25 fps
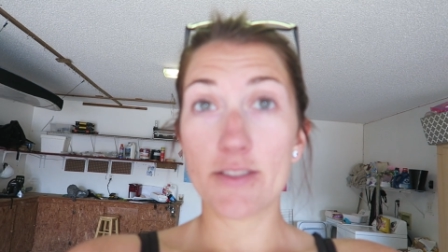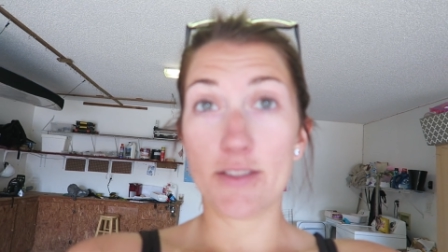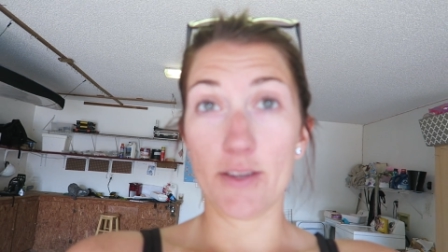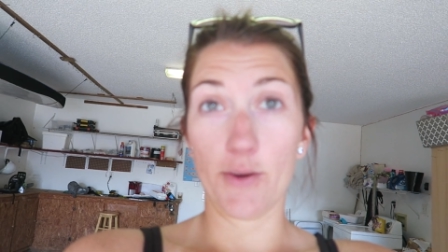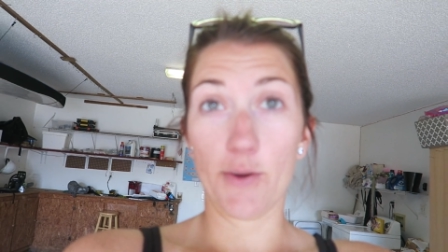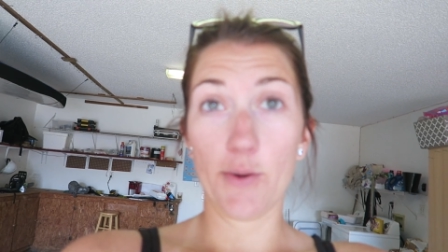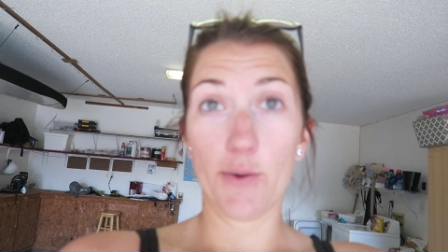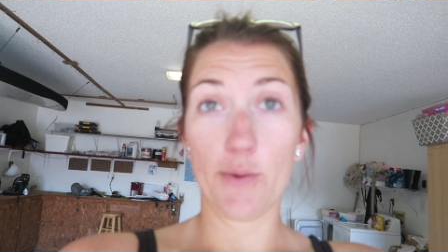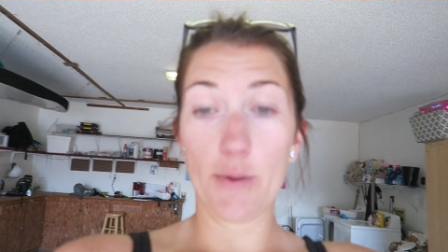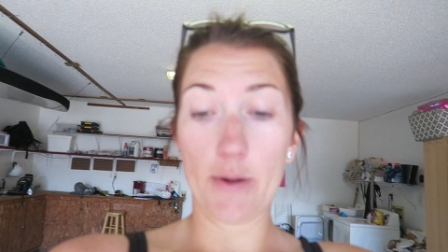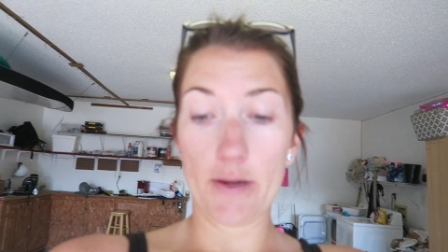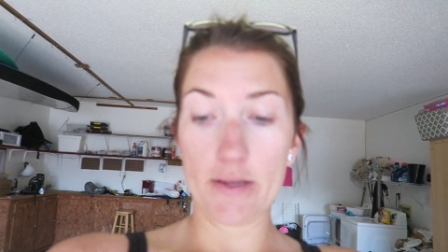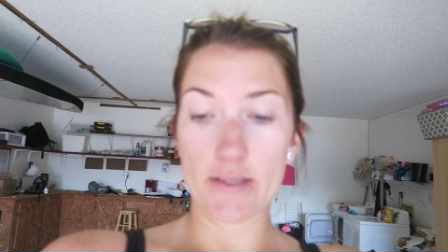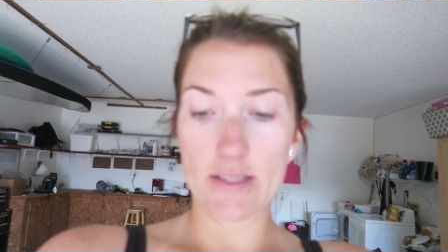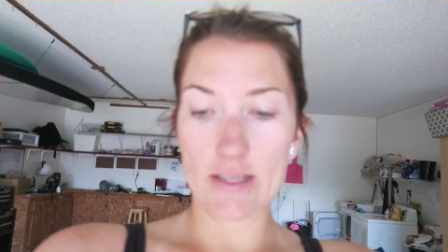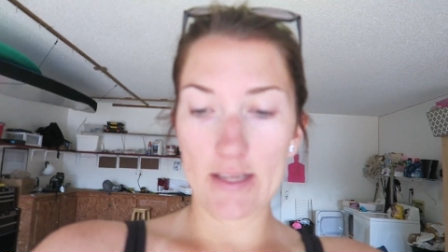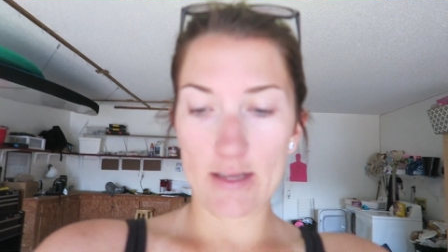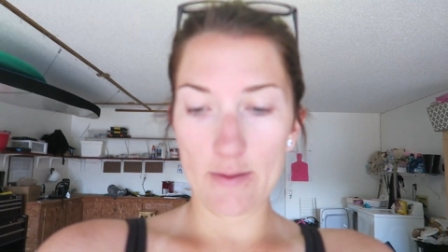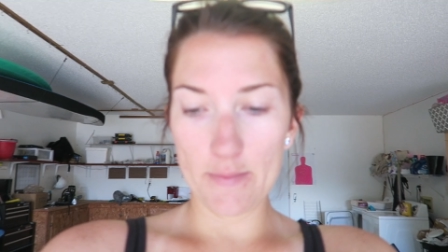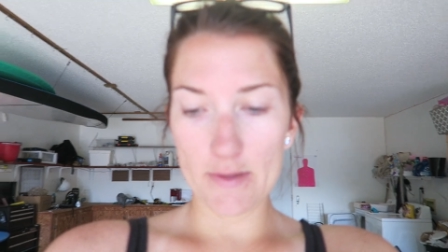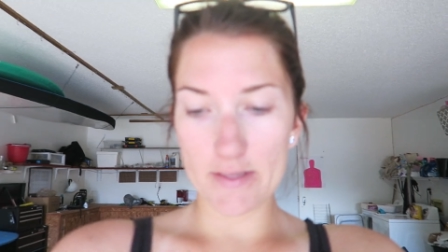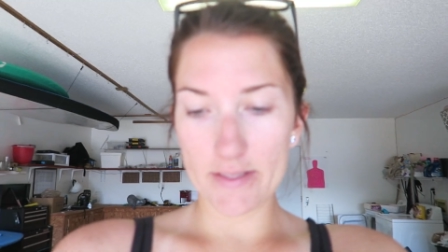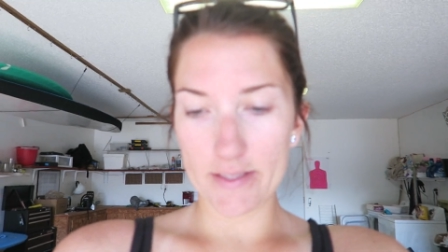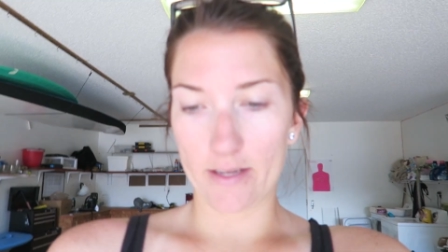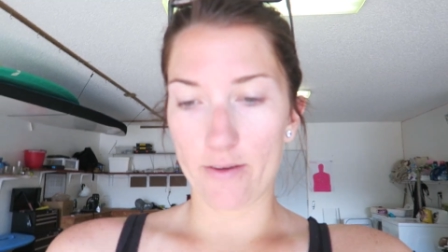So
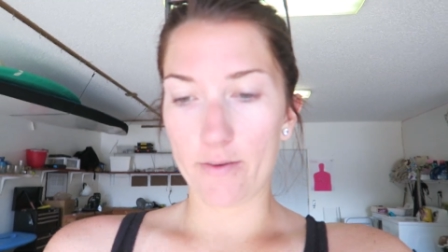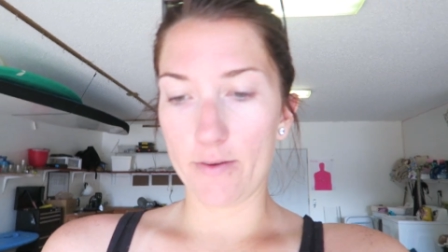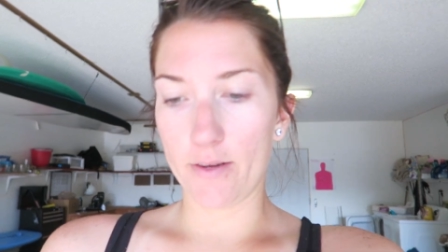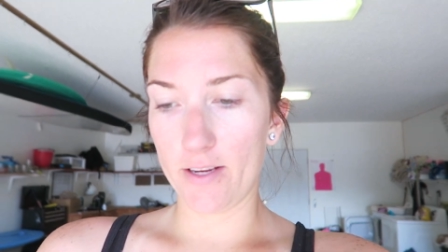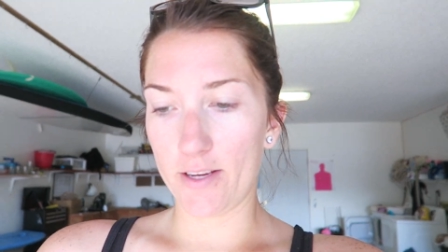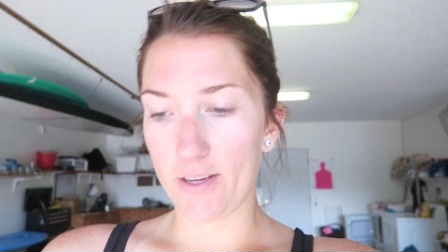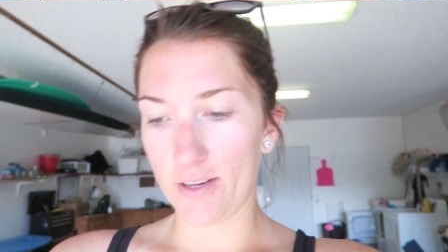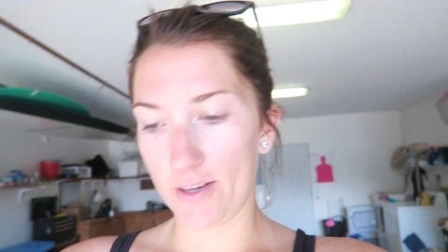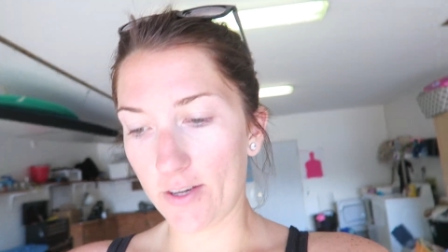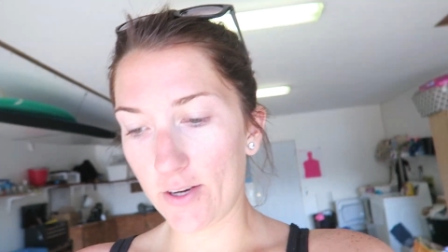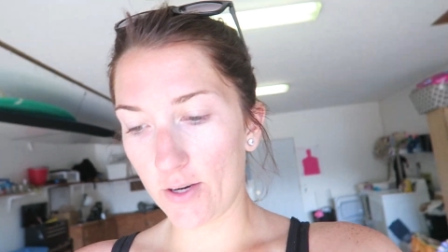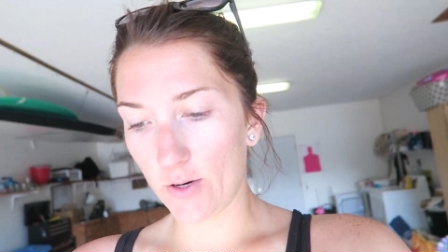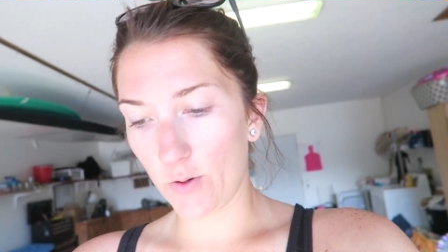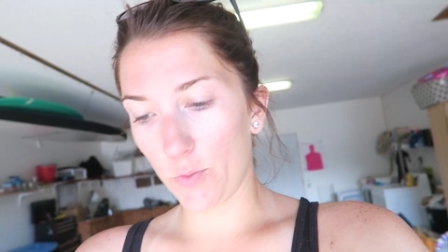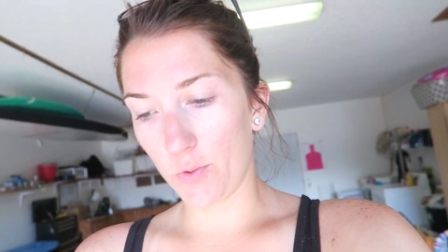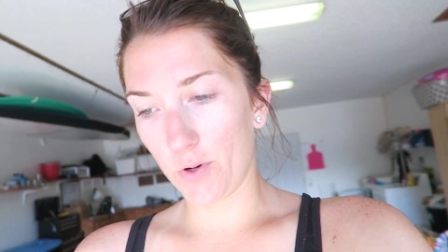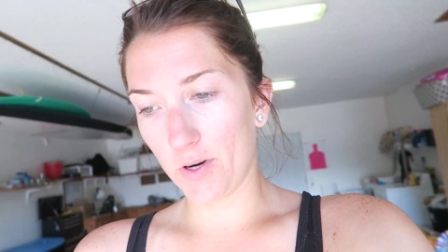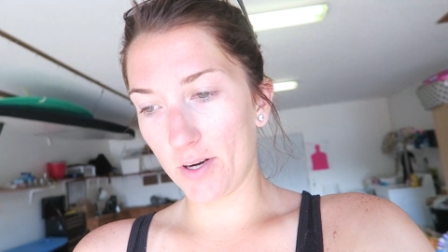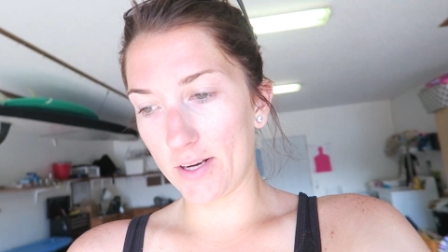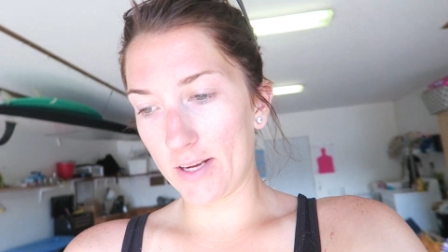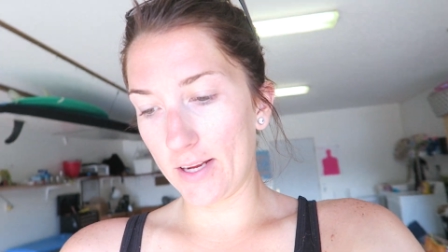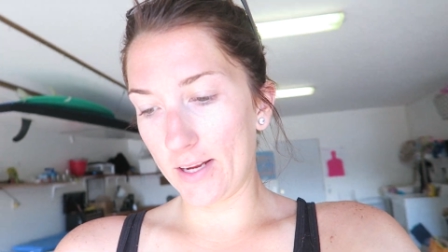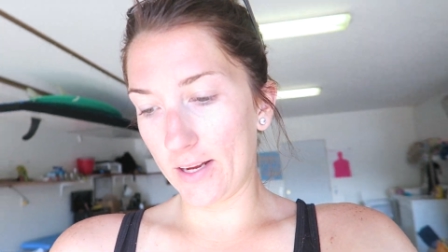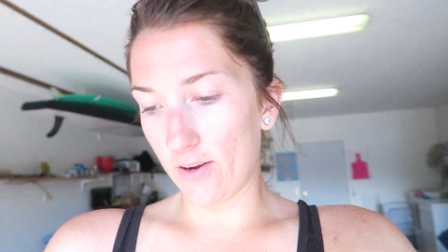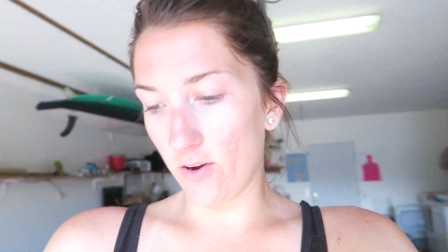Tim is out here
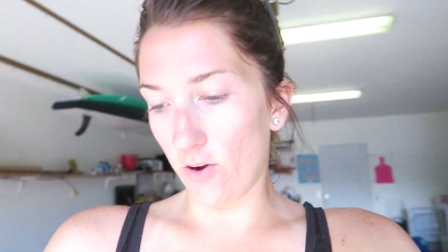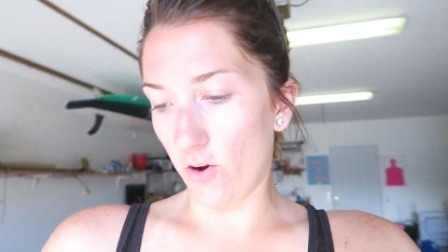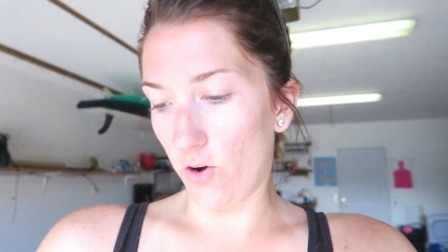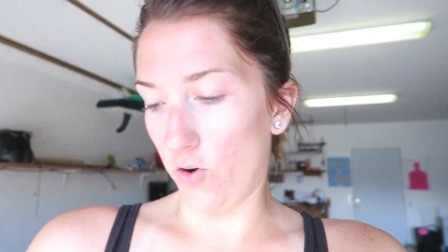working